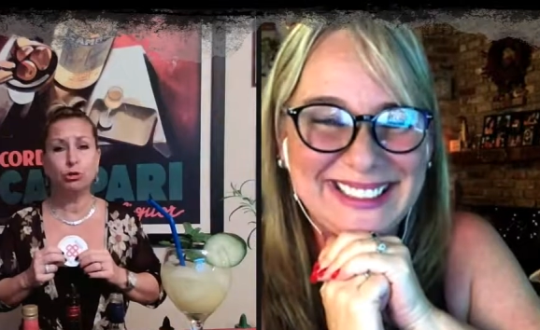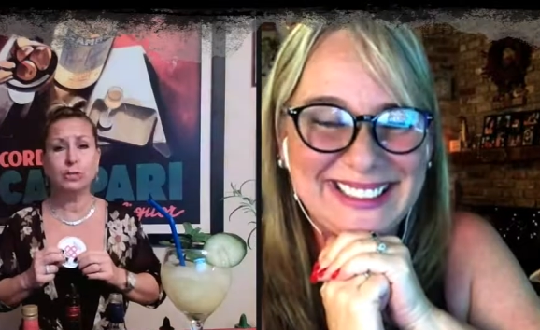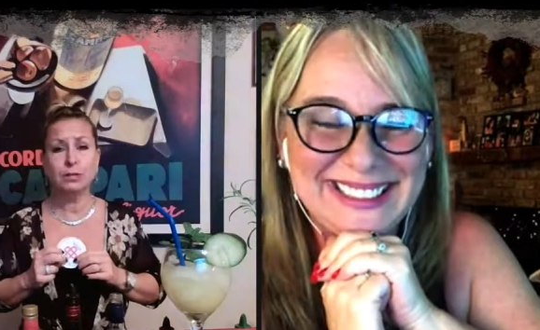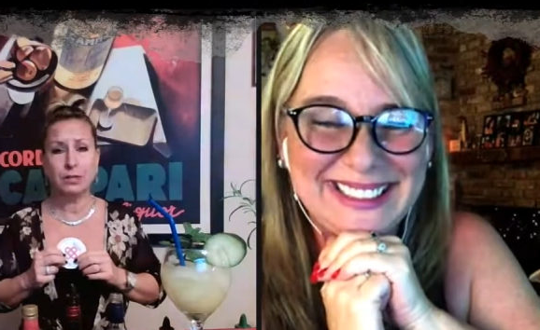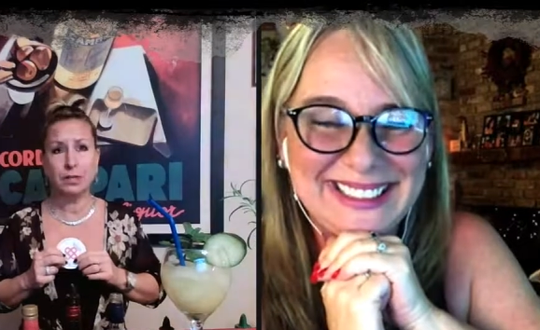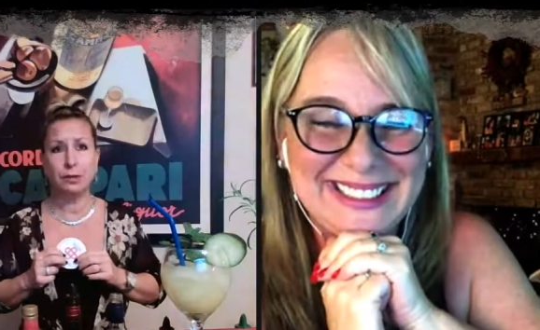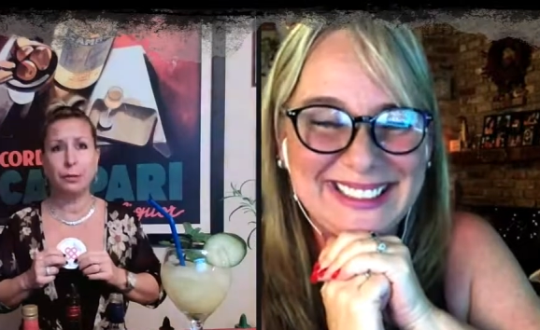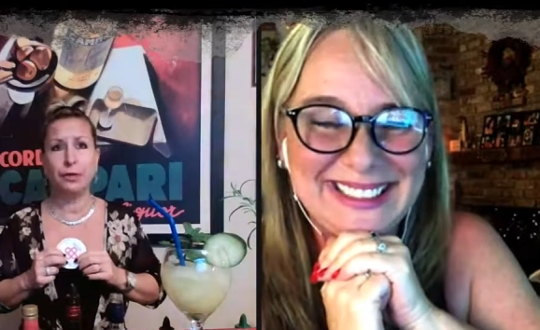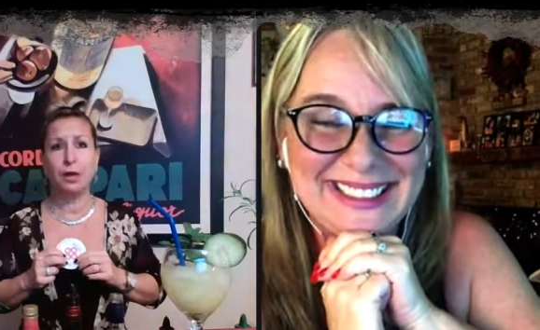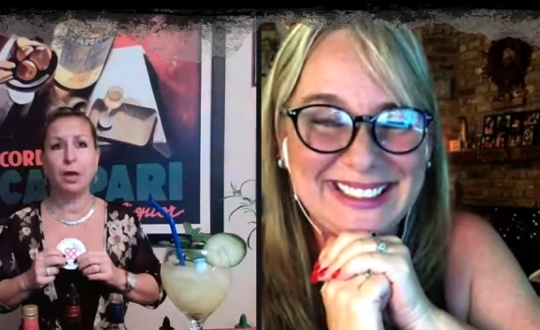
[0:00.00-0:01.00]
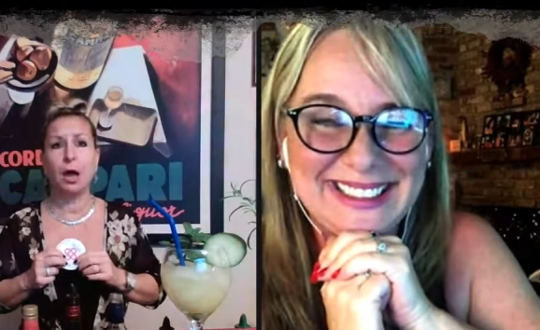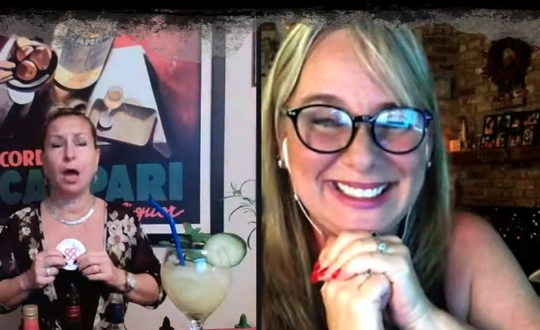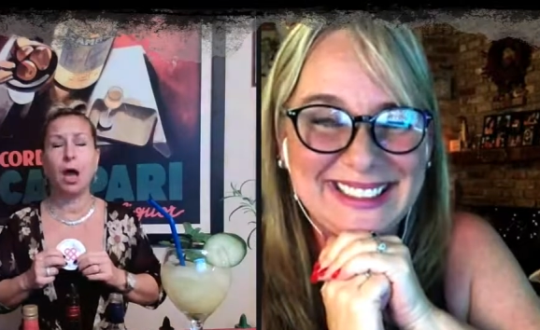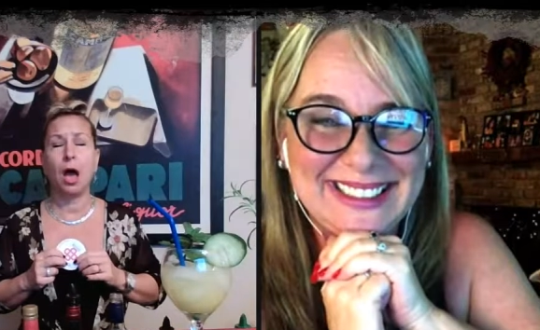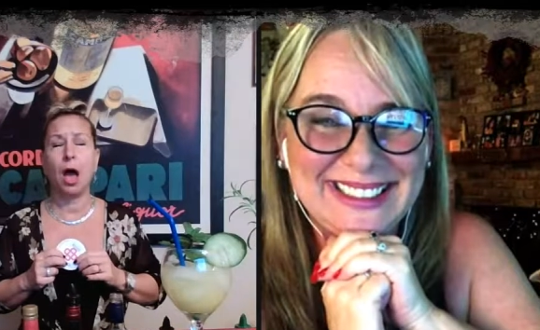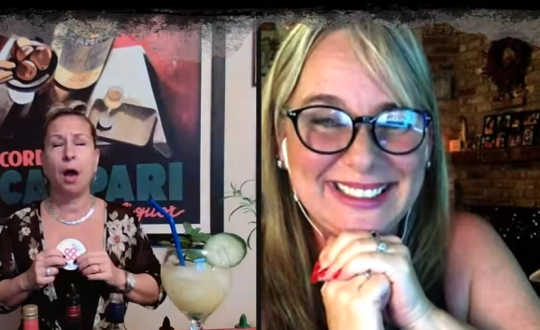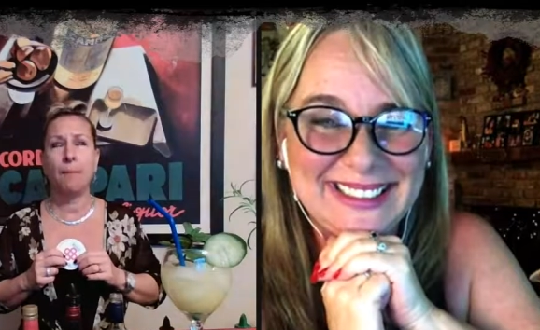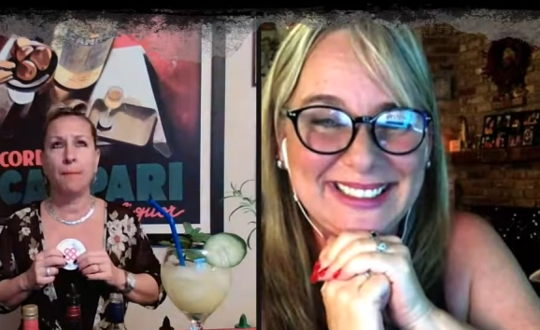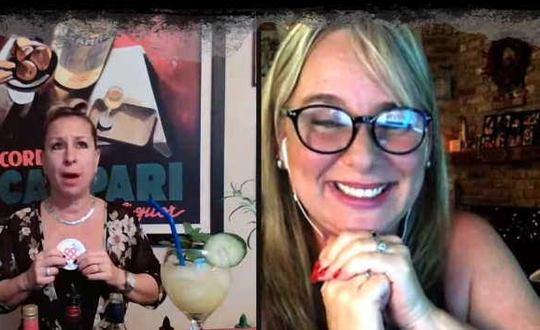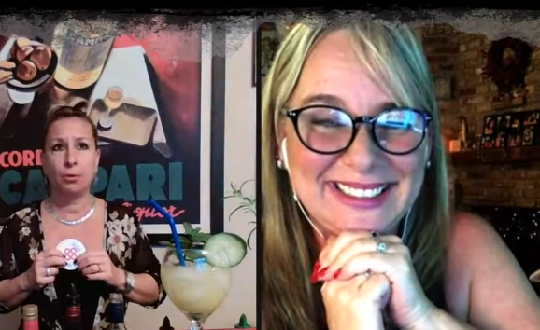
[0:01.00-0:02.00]
Speaker 1: should see the
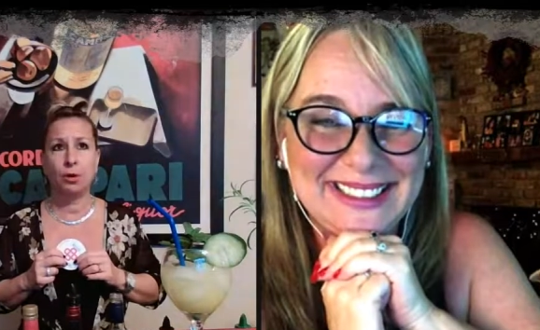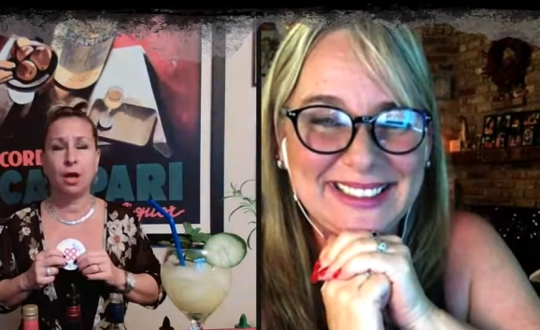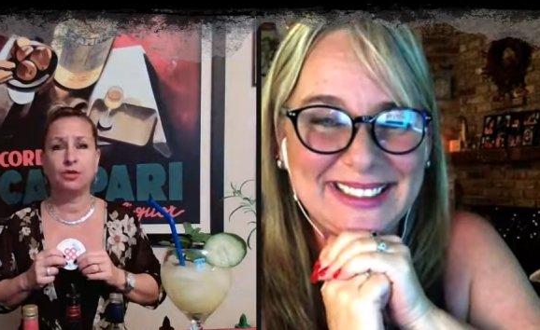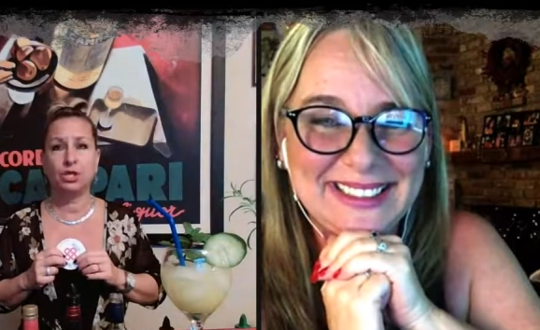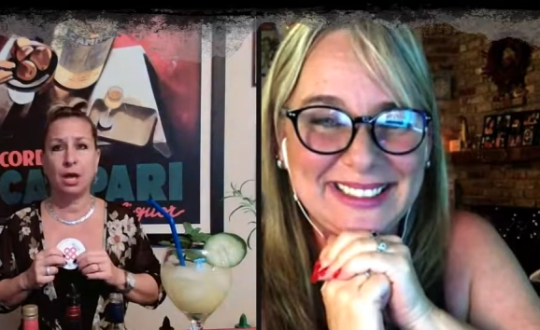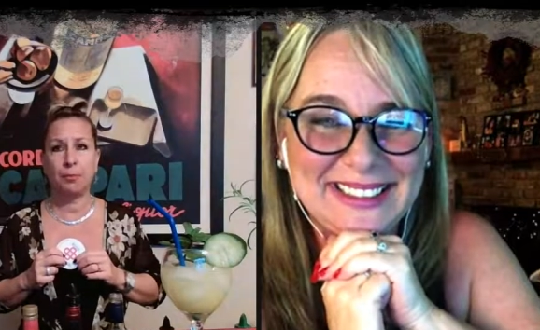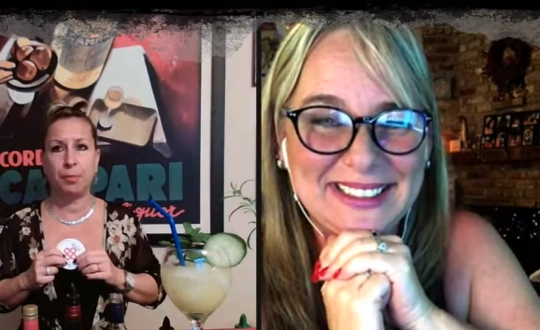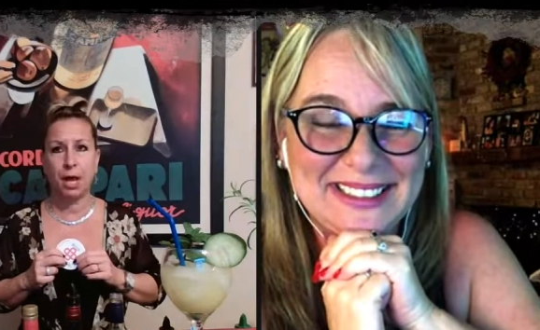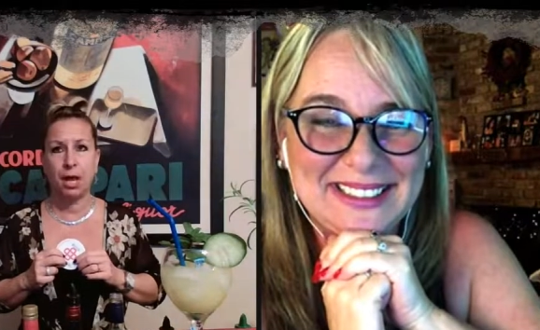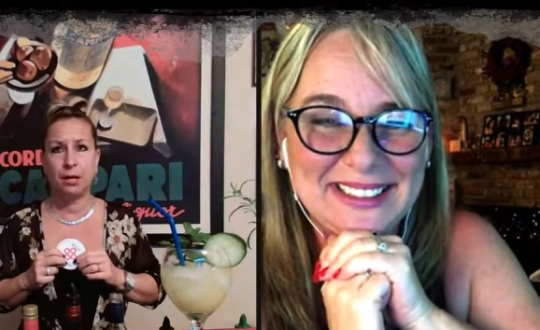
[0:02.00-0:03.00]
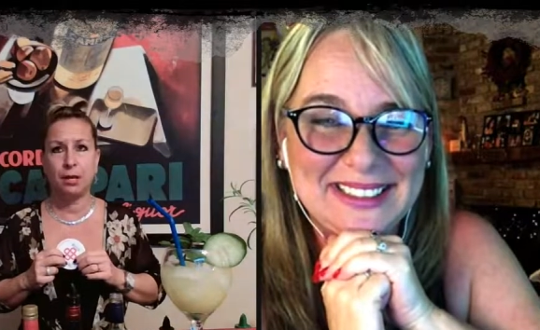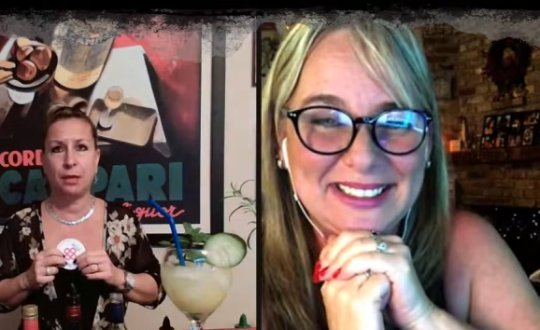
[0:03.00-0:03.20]
amount of champagne